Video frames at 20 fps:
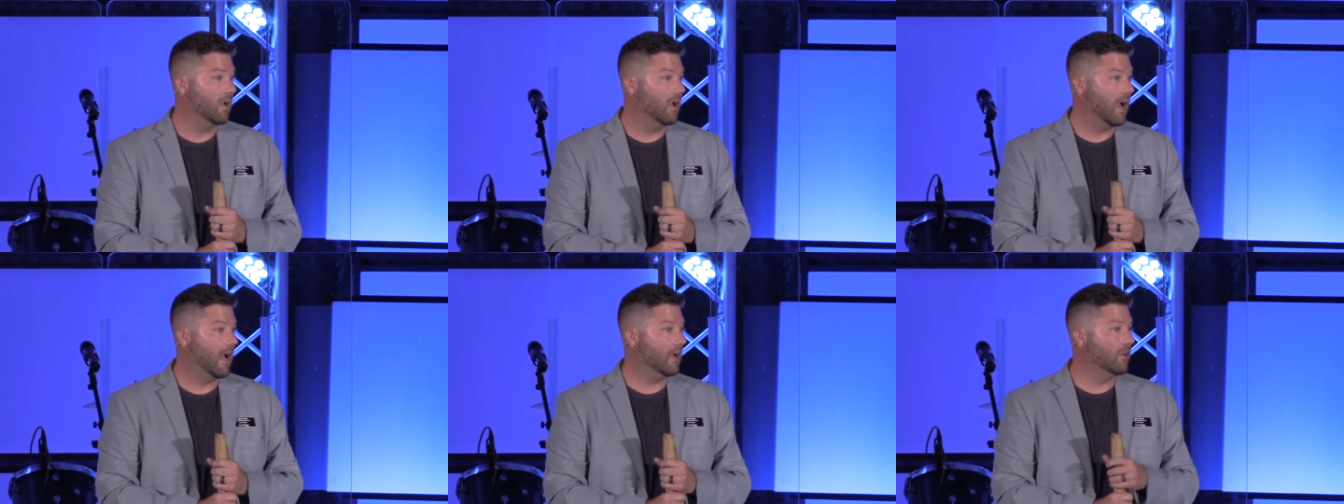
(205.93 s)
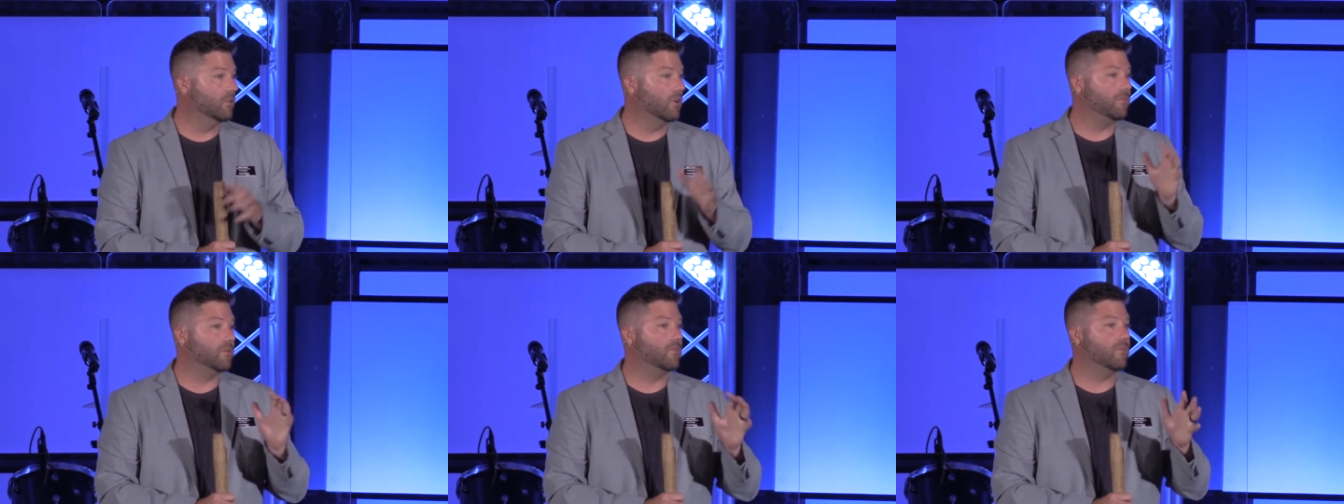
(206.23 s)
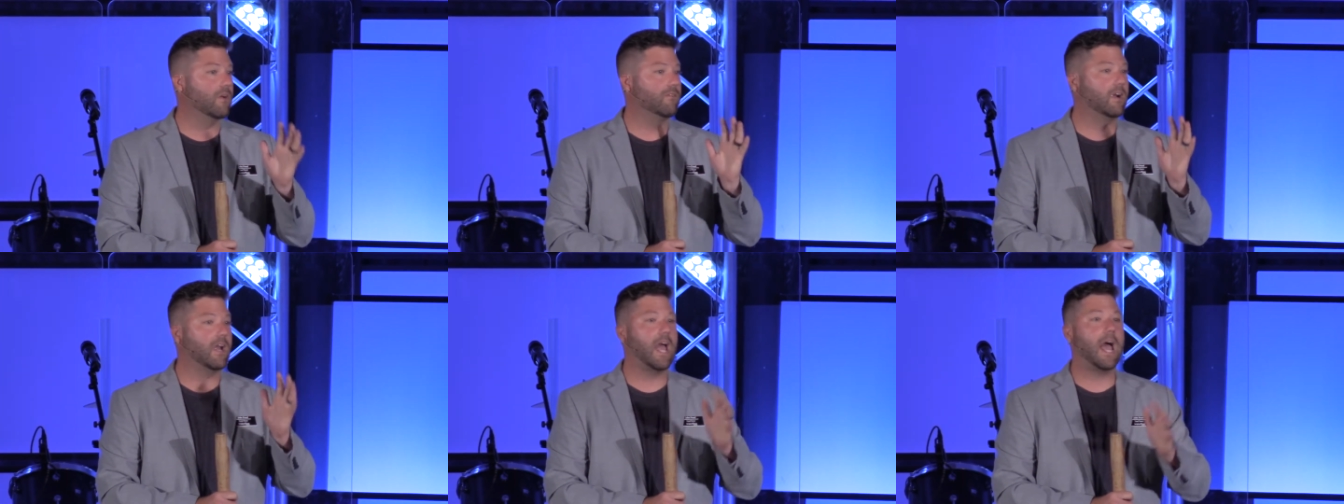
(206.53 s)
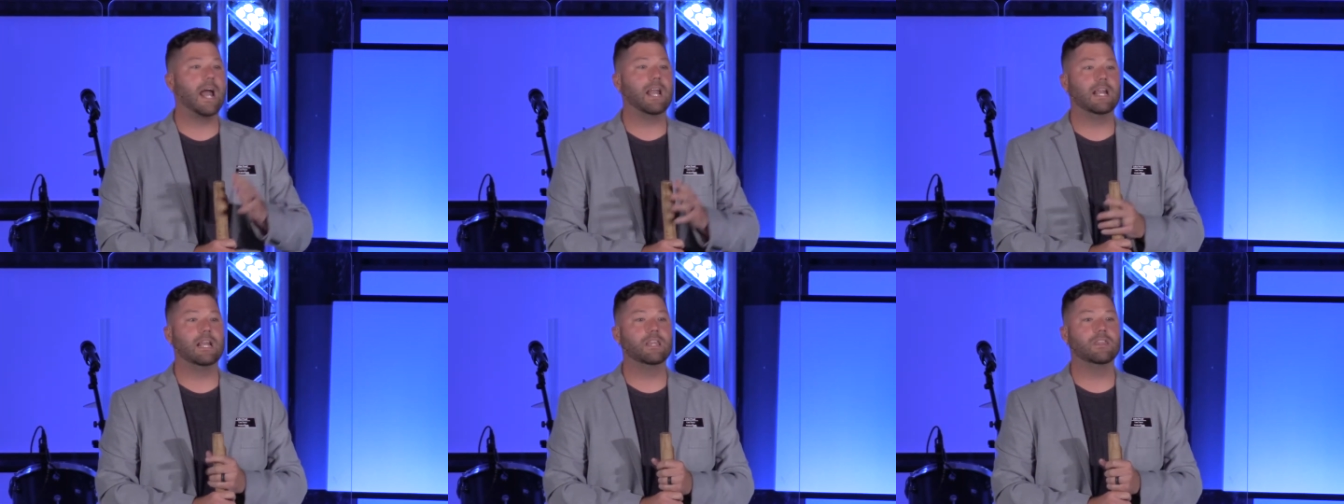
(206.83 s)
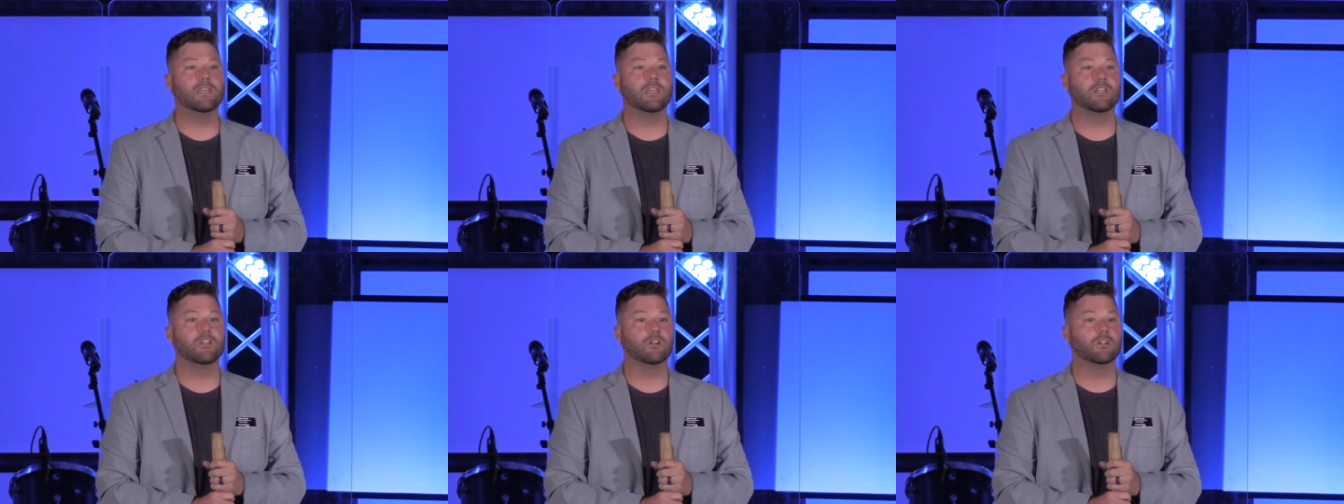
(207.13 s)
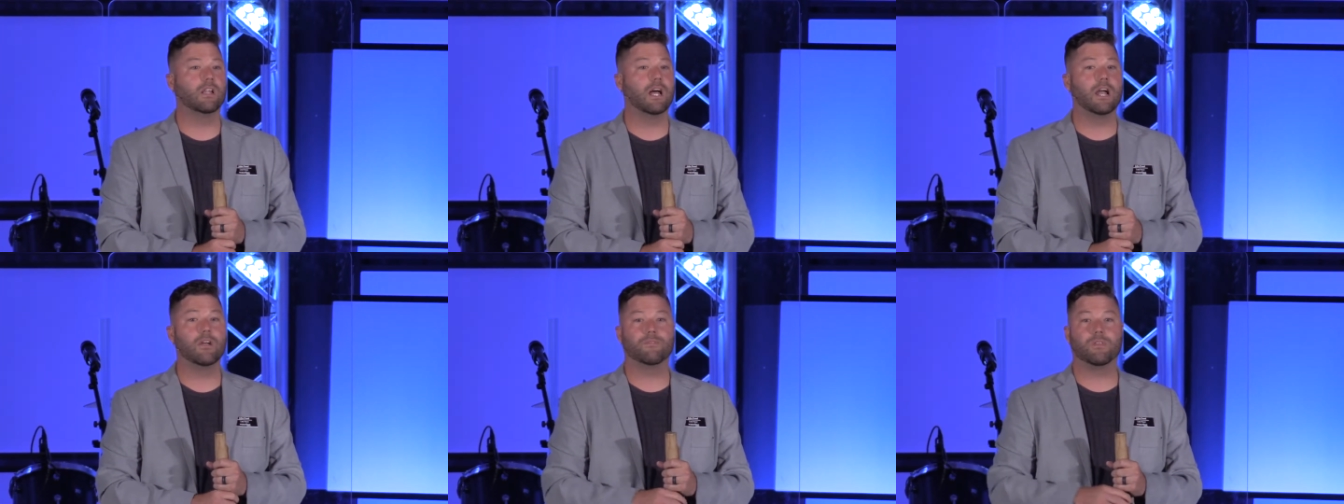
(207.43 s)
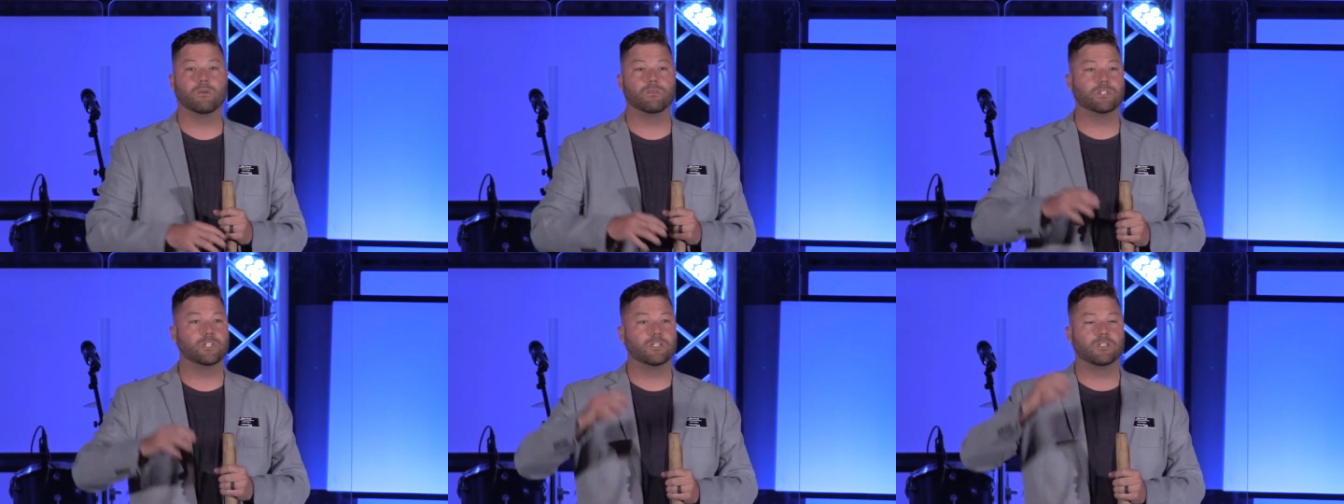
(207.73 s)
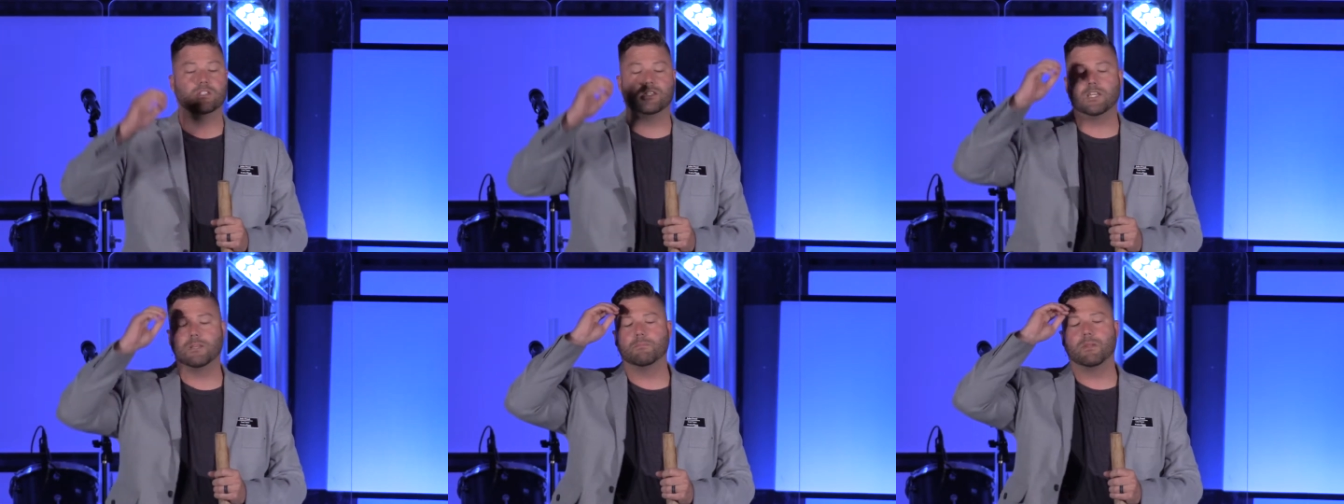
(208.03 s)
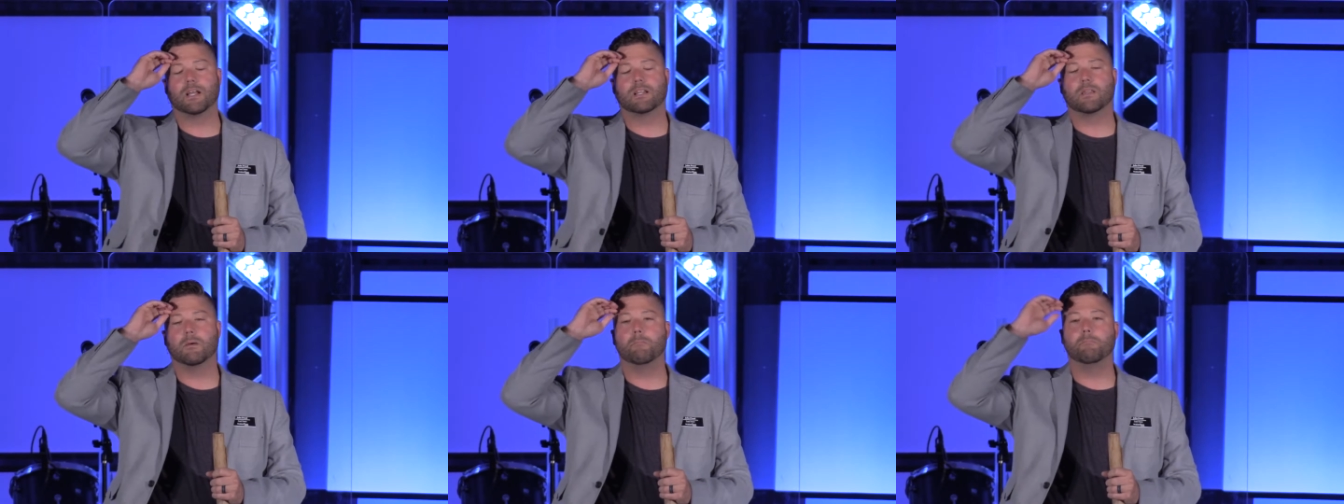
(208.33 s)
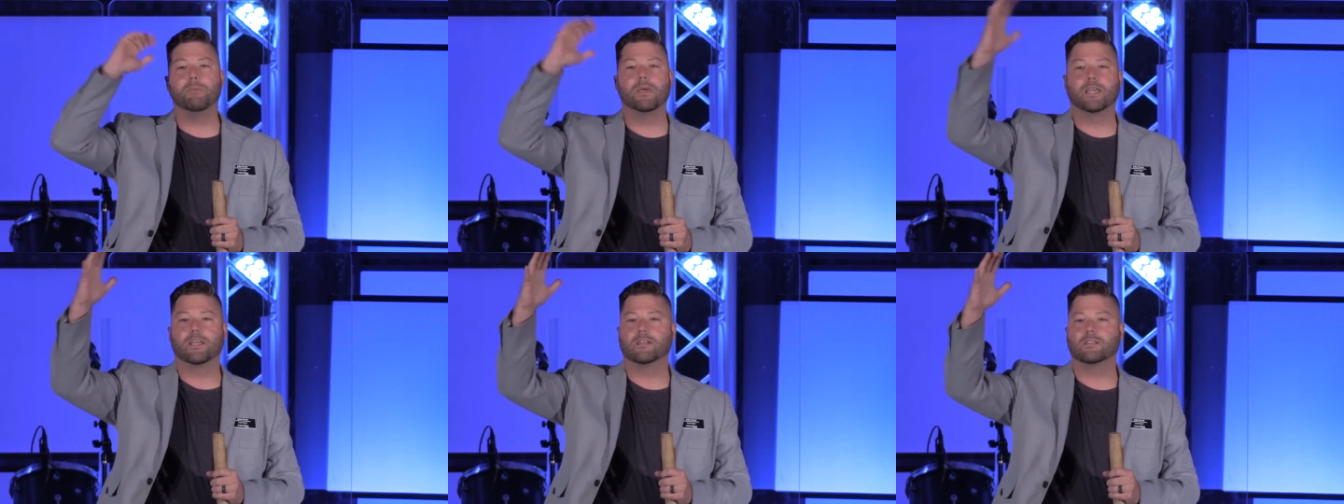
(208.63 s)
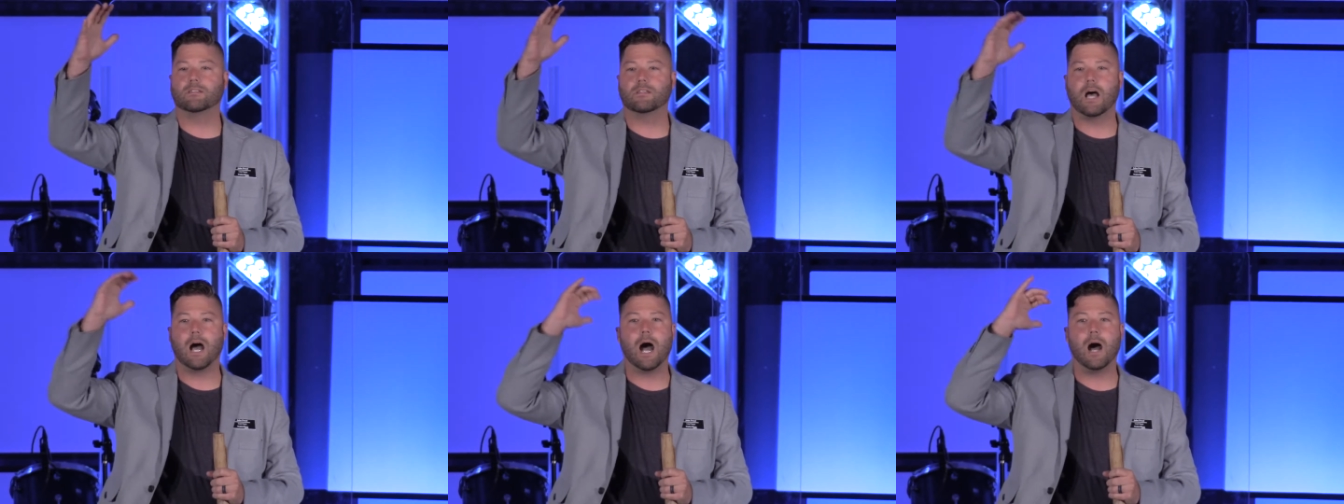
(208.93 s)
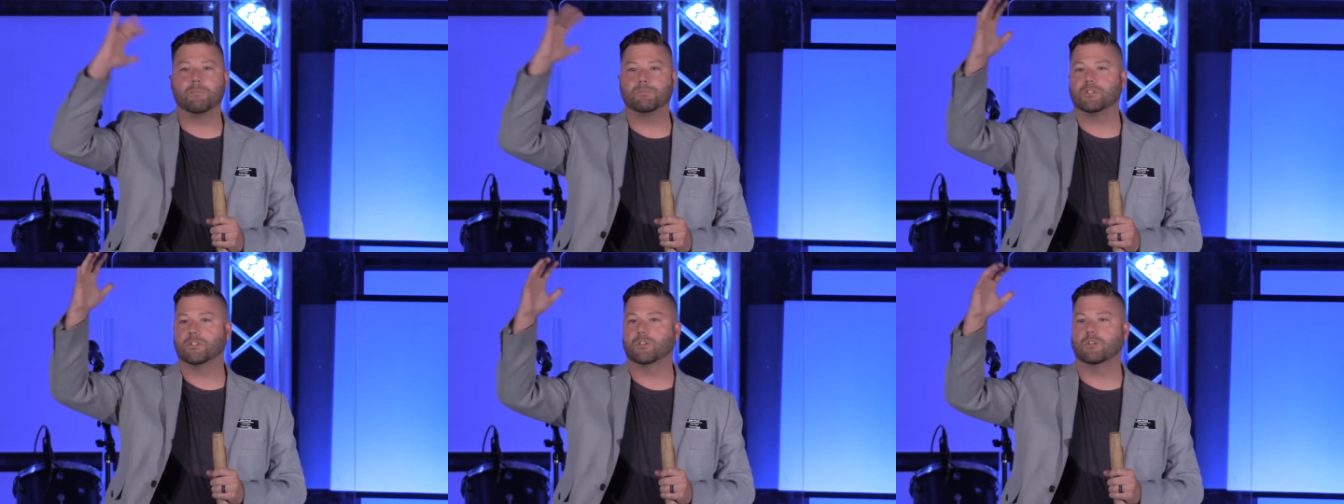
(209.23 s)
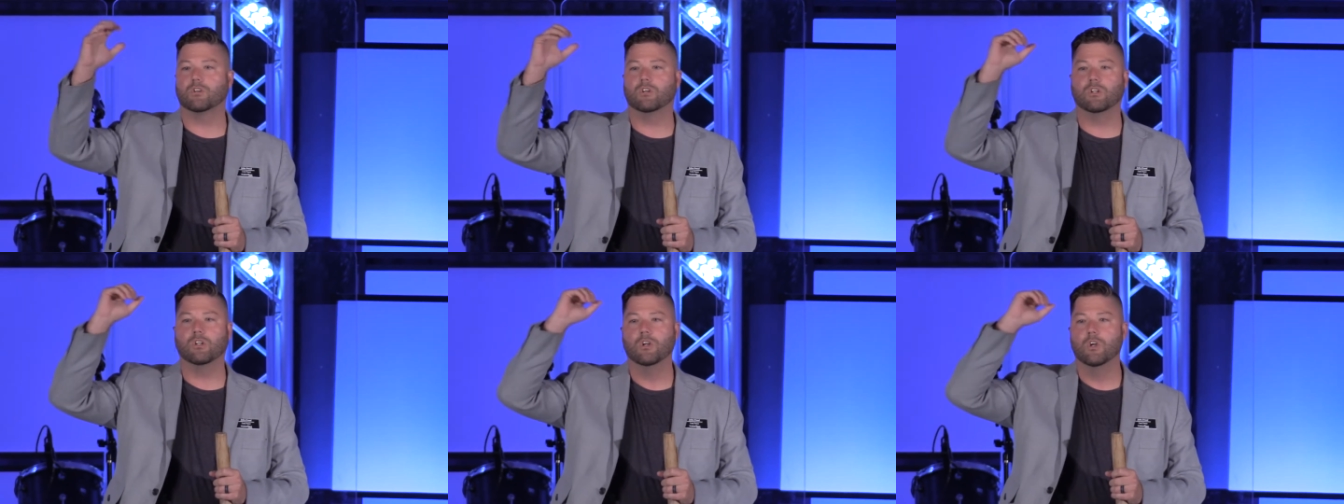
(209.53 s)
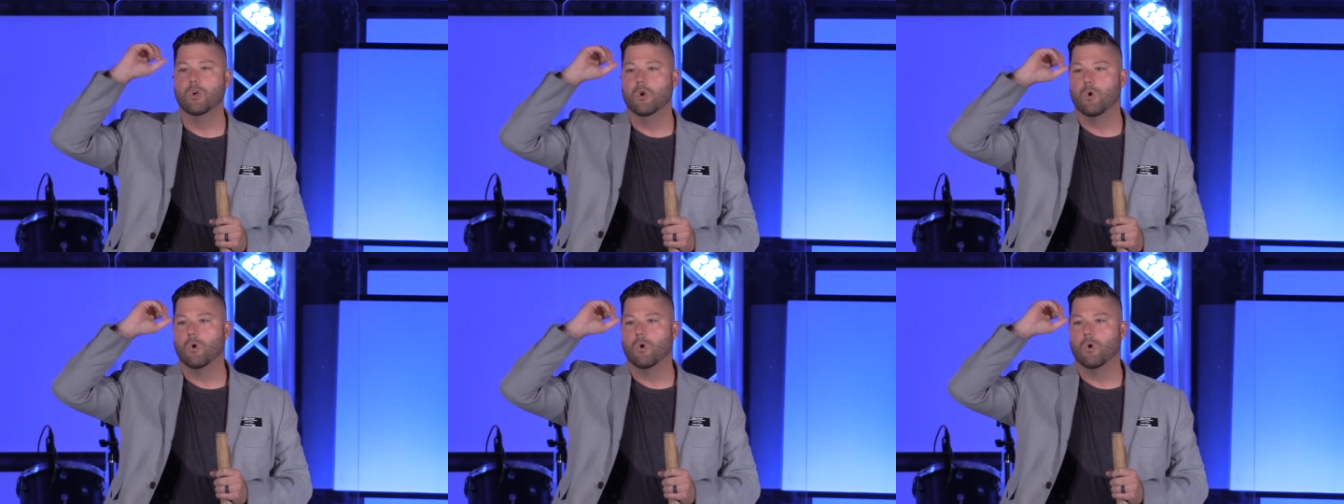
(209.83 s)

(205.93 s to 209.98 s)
I don't know if you've ever had anything in your life that would just seem like the biggest obstacle